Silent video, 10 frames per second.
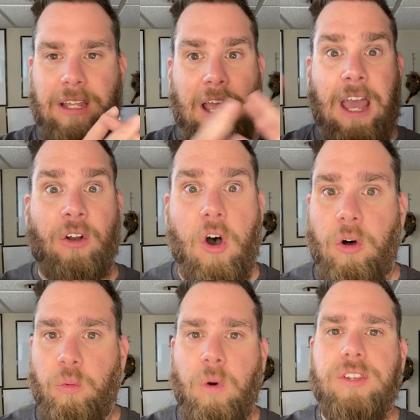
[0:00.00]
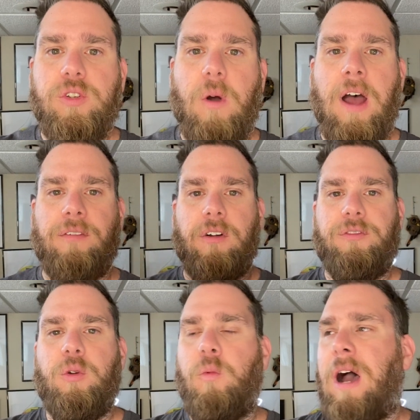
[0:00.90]
at all whatsoever. If
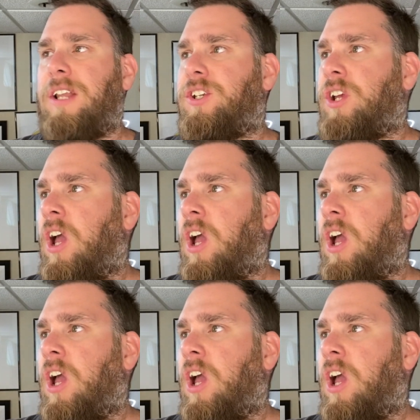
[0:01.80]
you watch